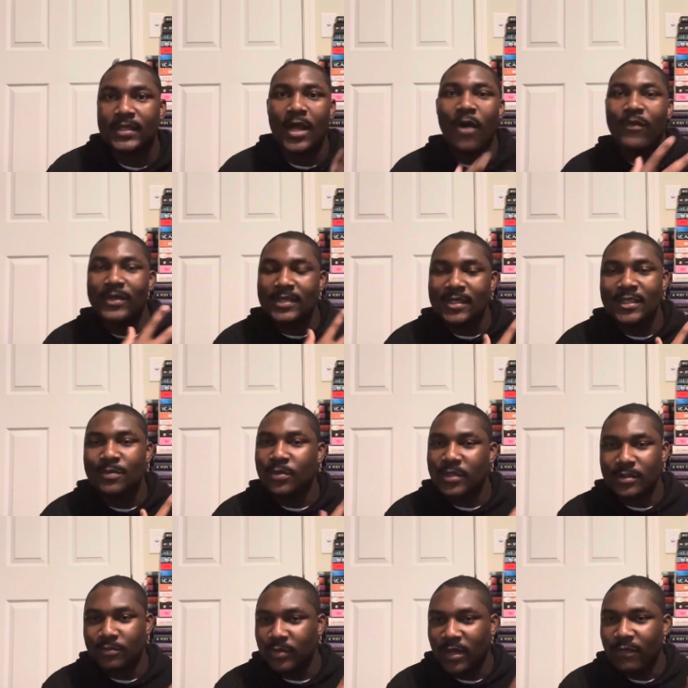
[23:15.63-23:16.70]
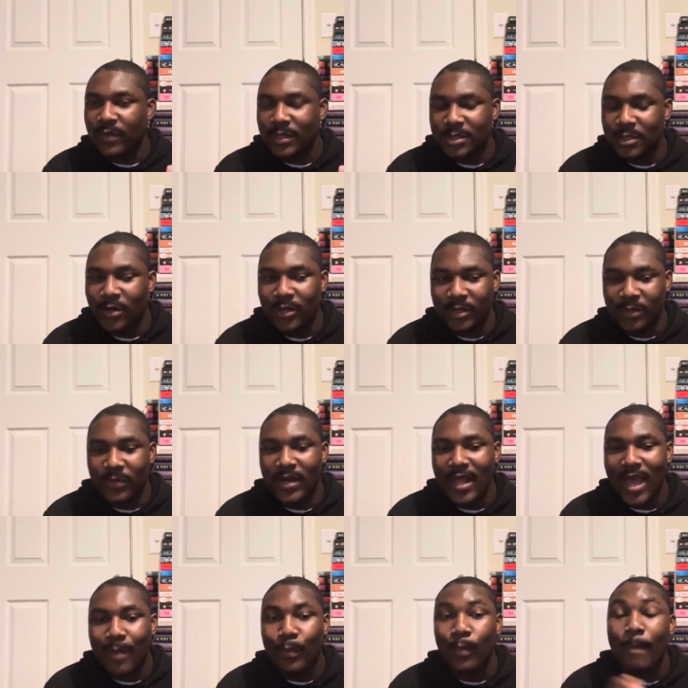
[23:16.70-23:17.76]
Now, obviously, this book is really fictional, nothing really
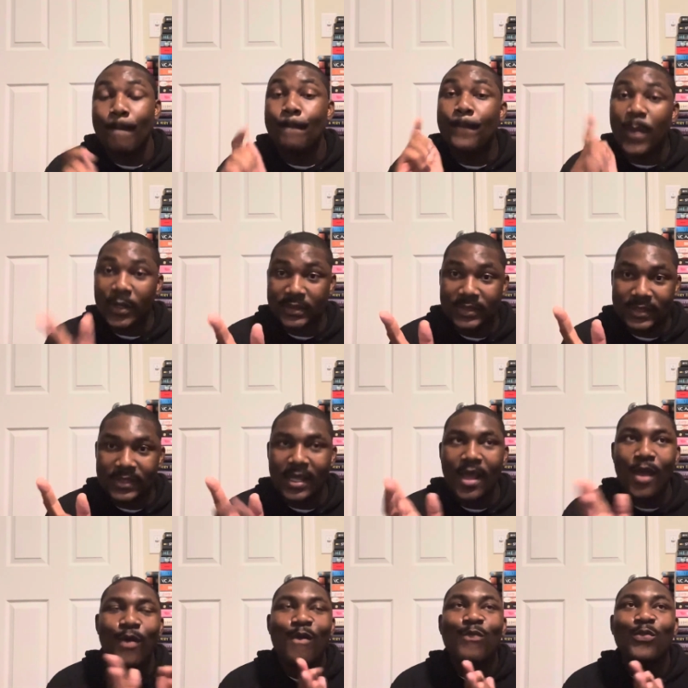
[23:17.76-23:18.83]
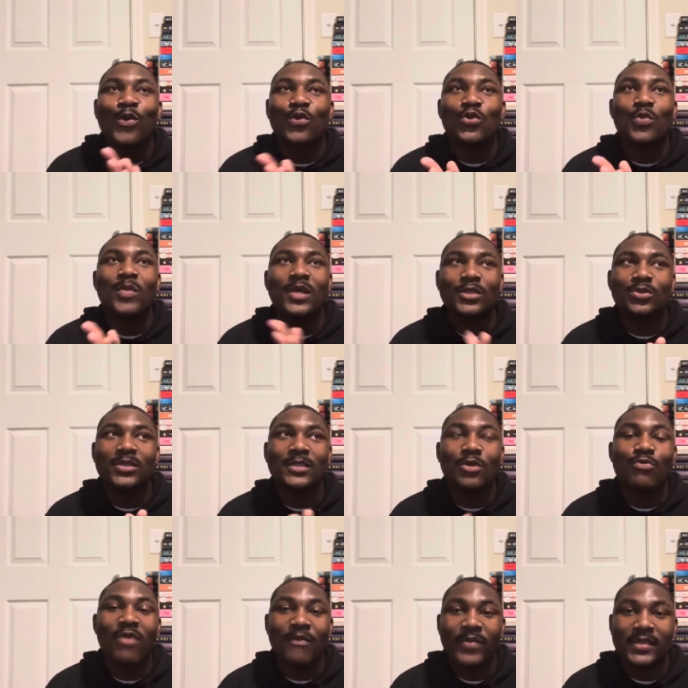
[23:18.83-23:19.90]
happened, but there's some interesting
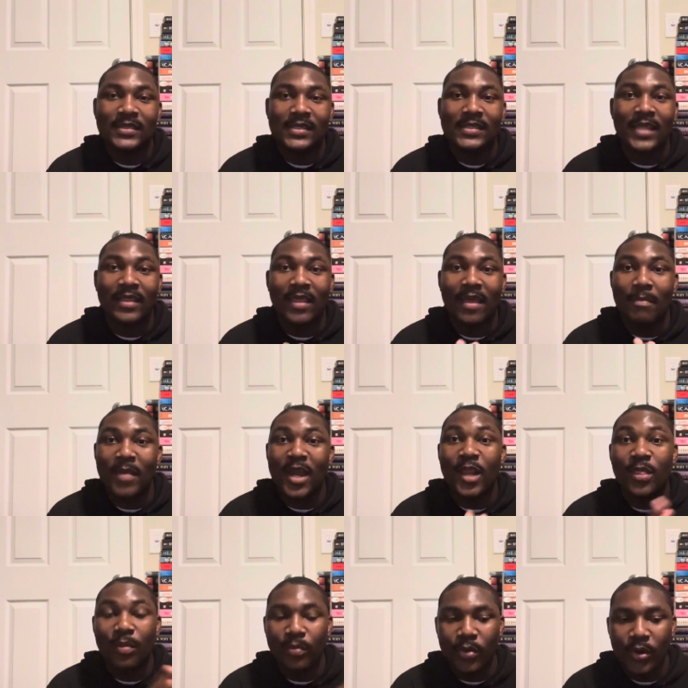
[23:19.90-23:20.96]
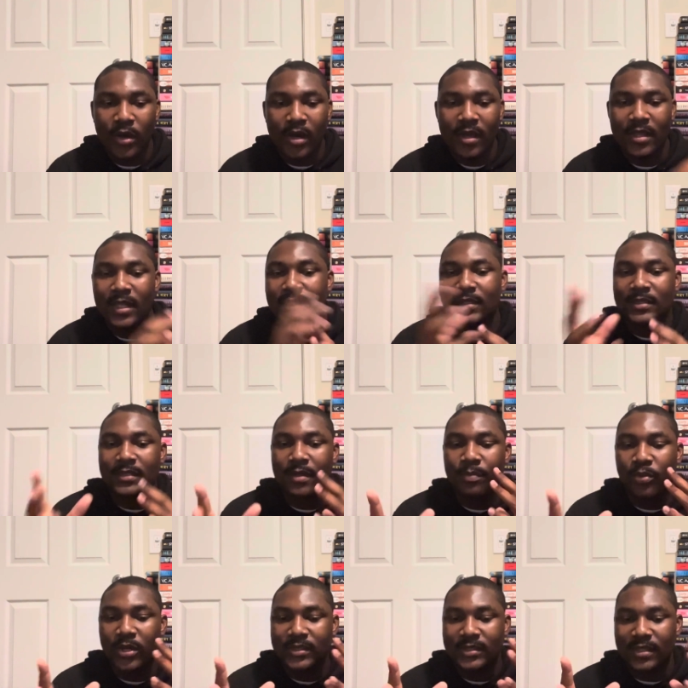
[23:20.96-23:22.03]
references that they made in the book, in a certain
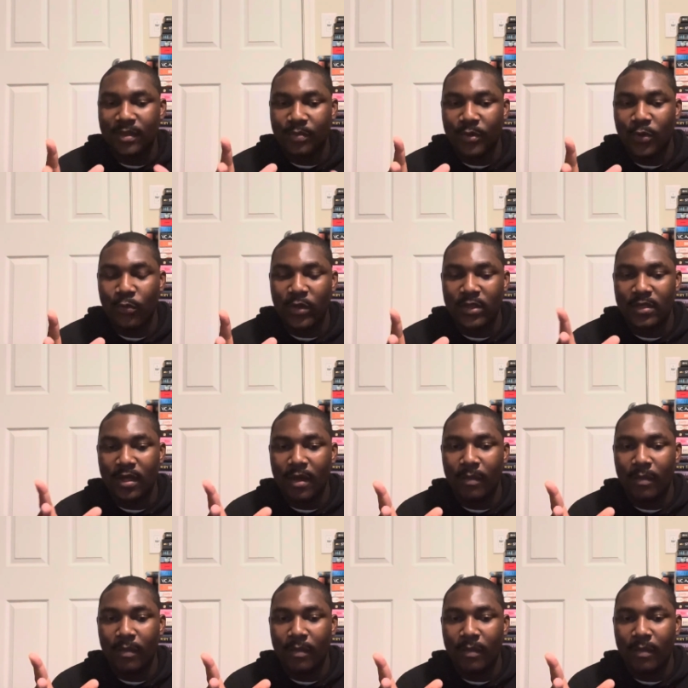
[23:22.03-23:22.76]
point in the book with